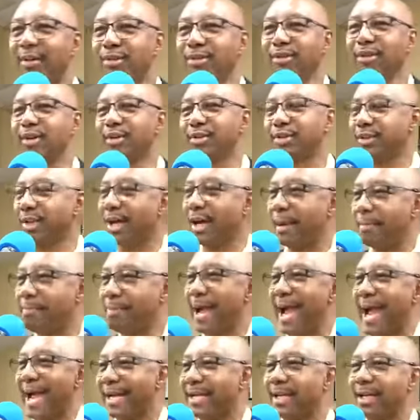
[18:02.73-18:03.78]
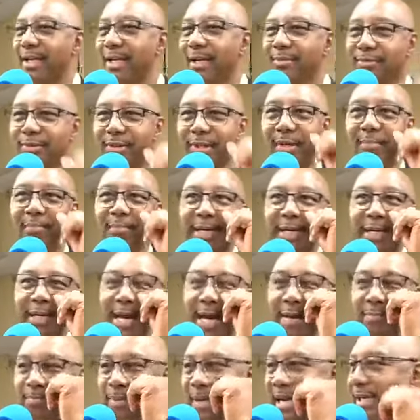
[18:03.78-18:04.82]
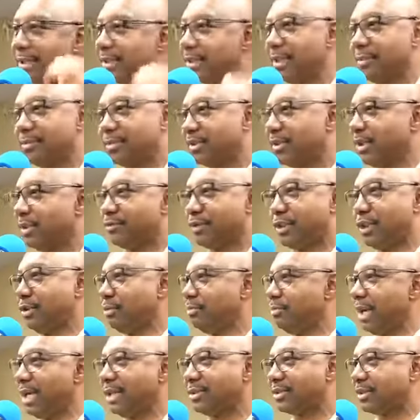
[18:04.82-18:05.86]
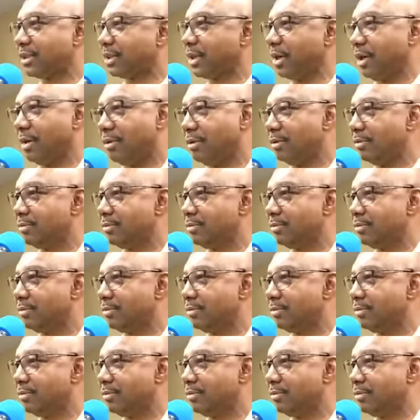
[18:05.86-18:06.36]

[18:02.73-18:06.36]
was going to start packing up stuff. Man, I packed up stuff two months ago.